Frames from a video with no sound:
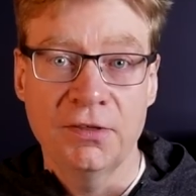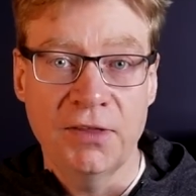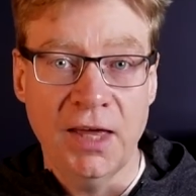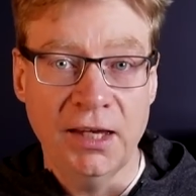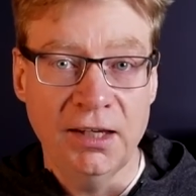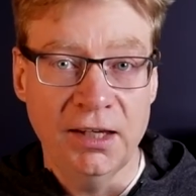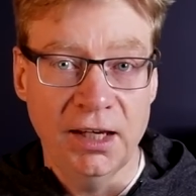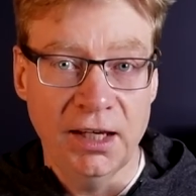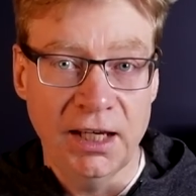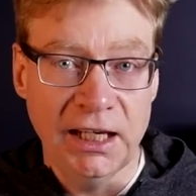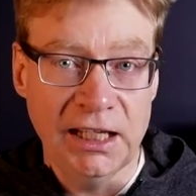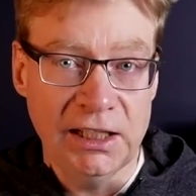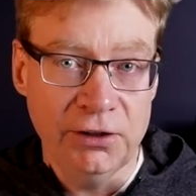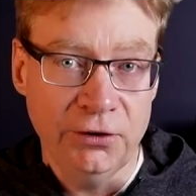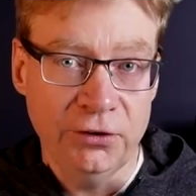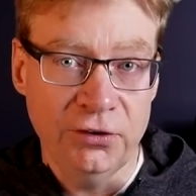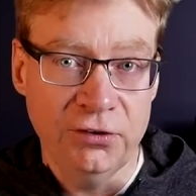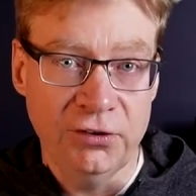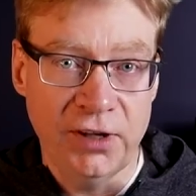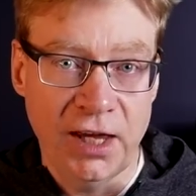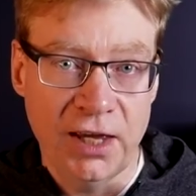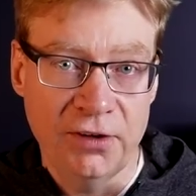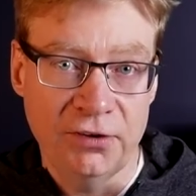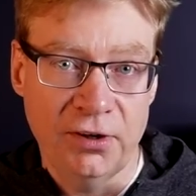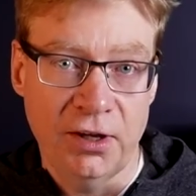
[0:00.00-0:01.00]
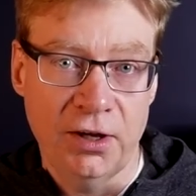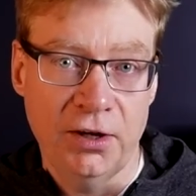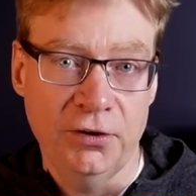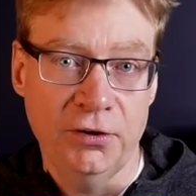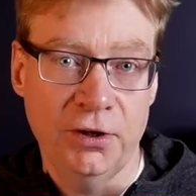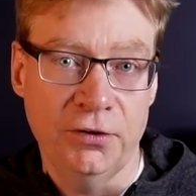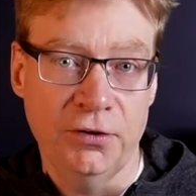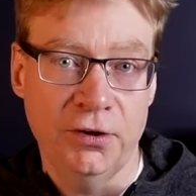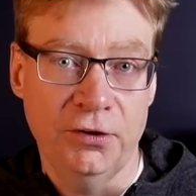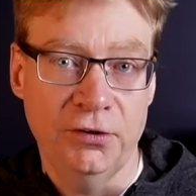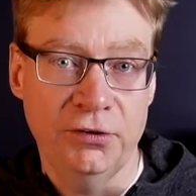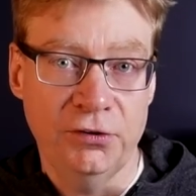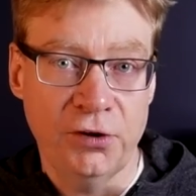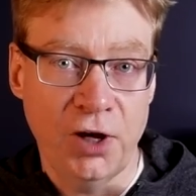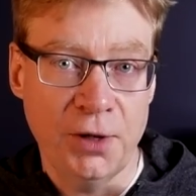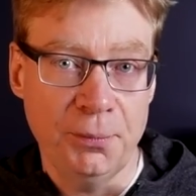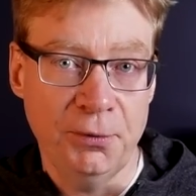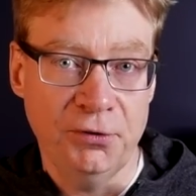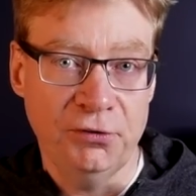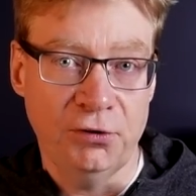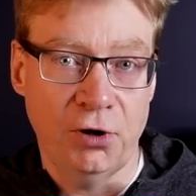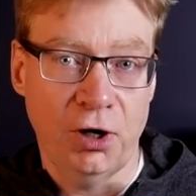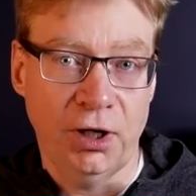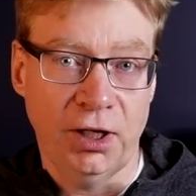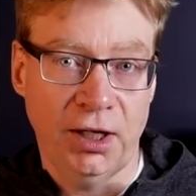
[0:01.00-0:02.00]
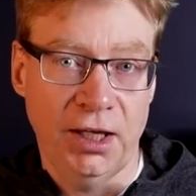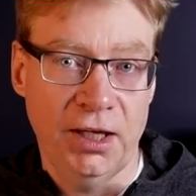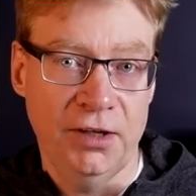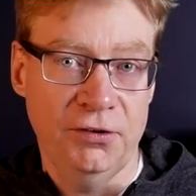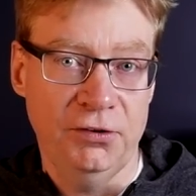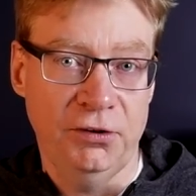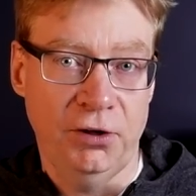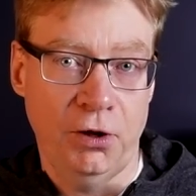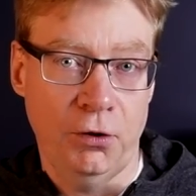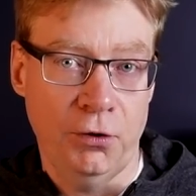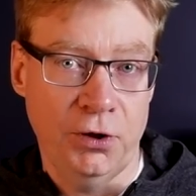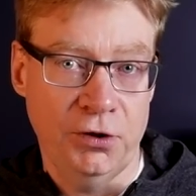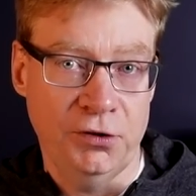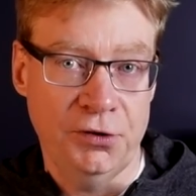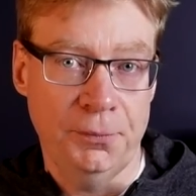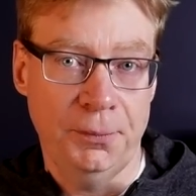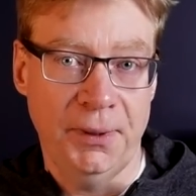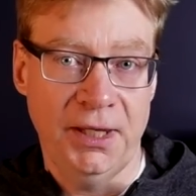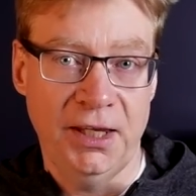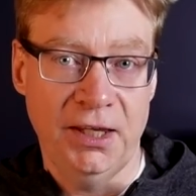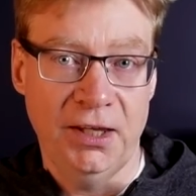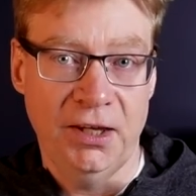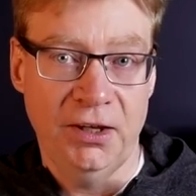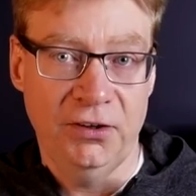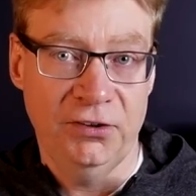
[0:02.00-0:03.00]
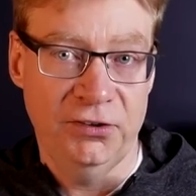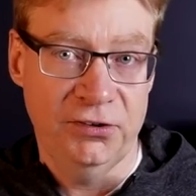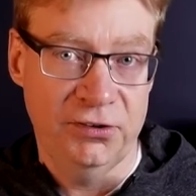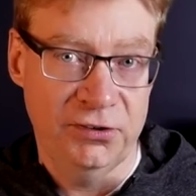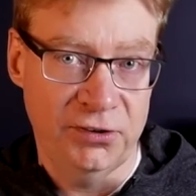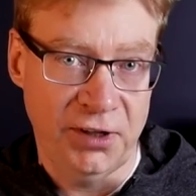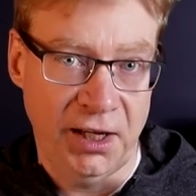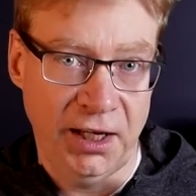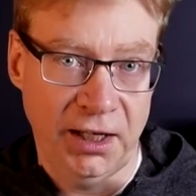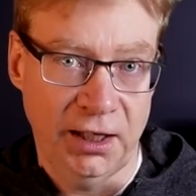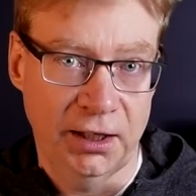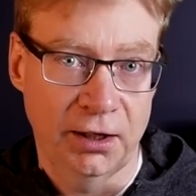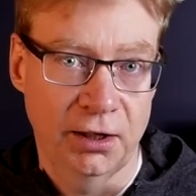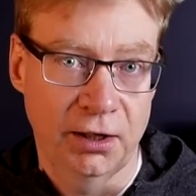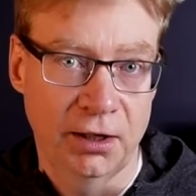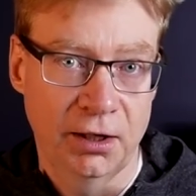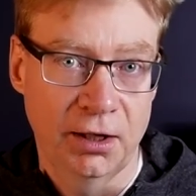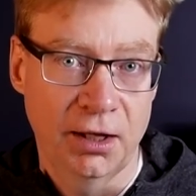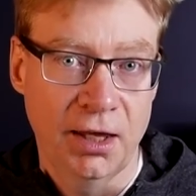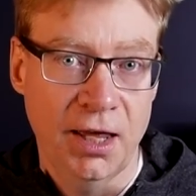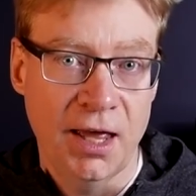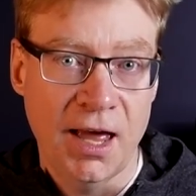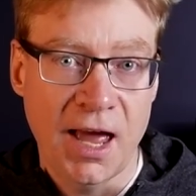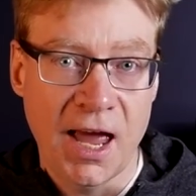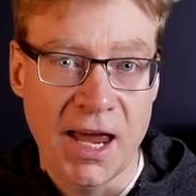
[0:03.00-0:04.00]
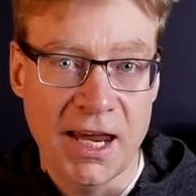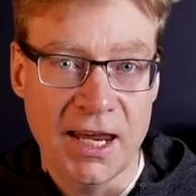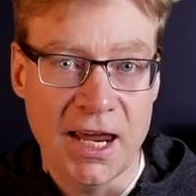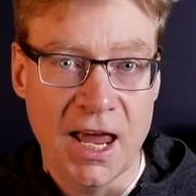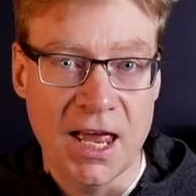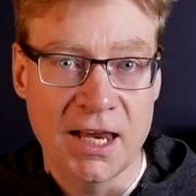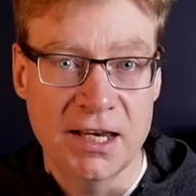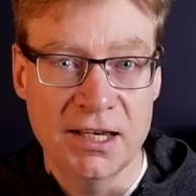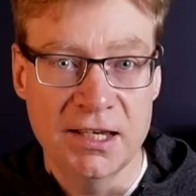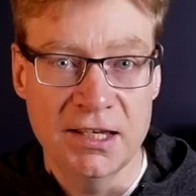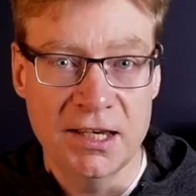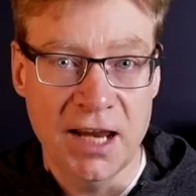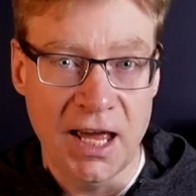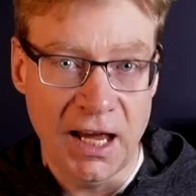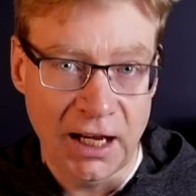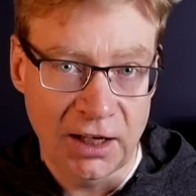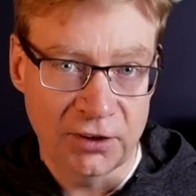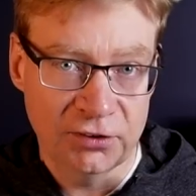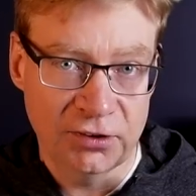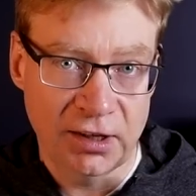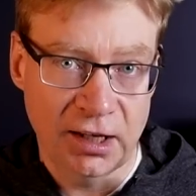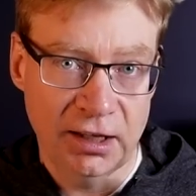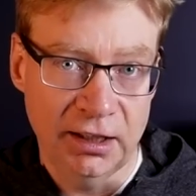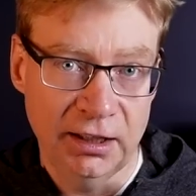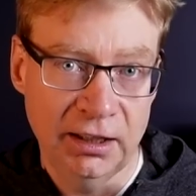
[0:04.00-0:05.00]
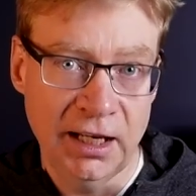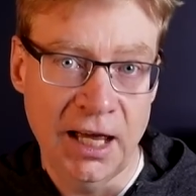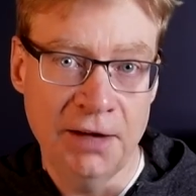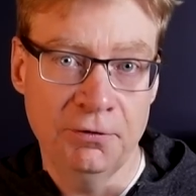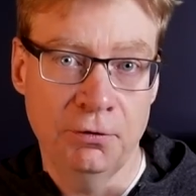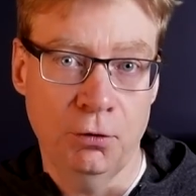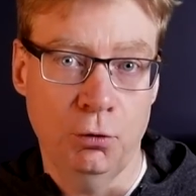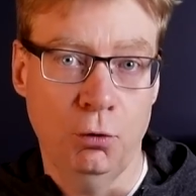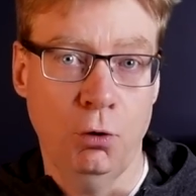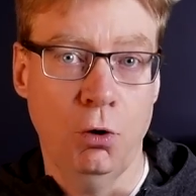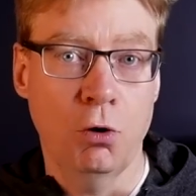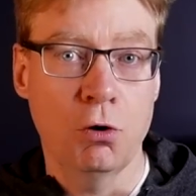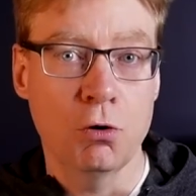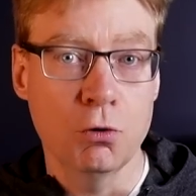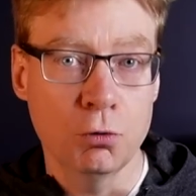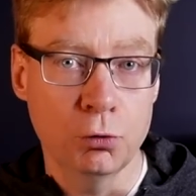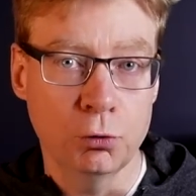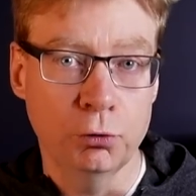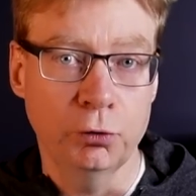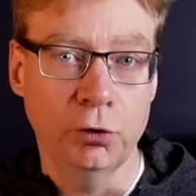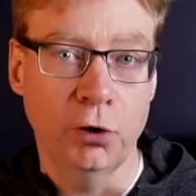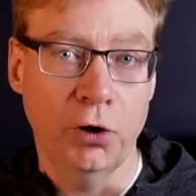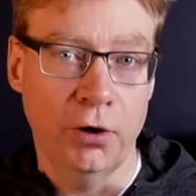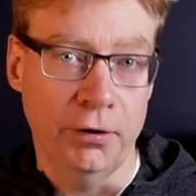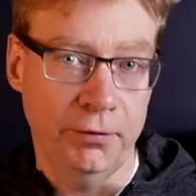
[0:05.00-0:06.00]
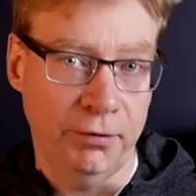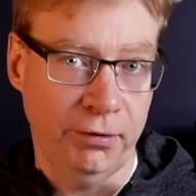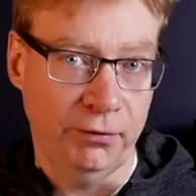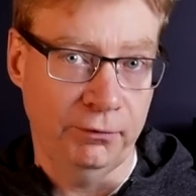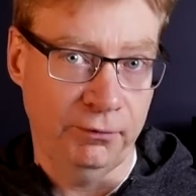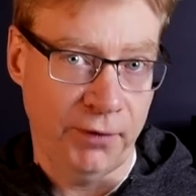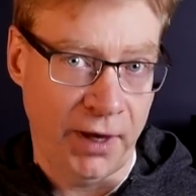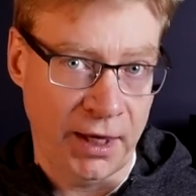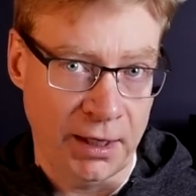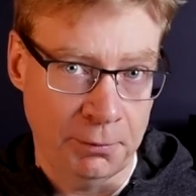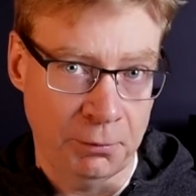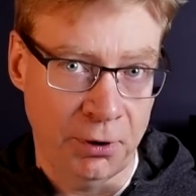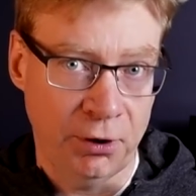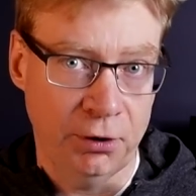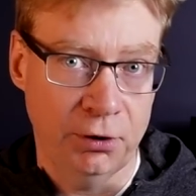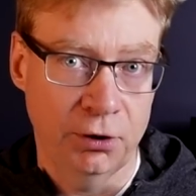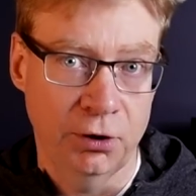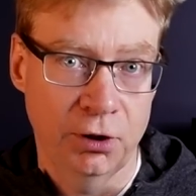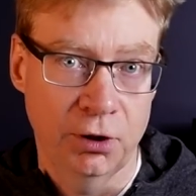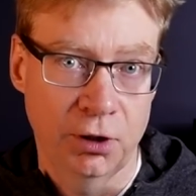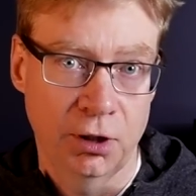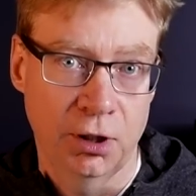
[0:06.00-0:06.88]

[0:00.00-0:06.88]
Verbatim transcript: Then Elon says that the Cybertruck is going to be sick, a next level Hall of Famer.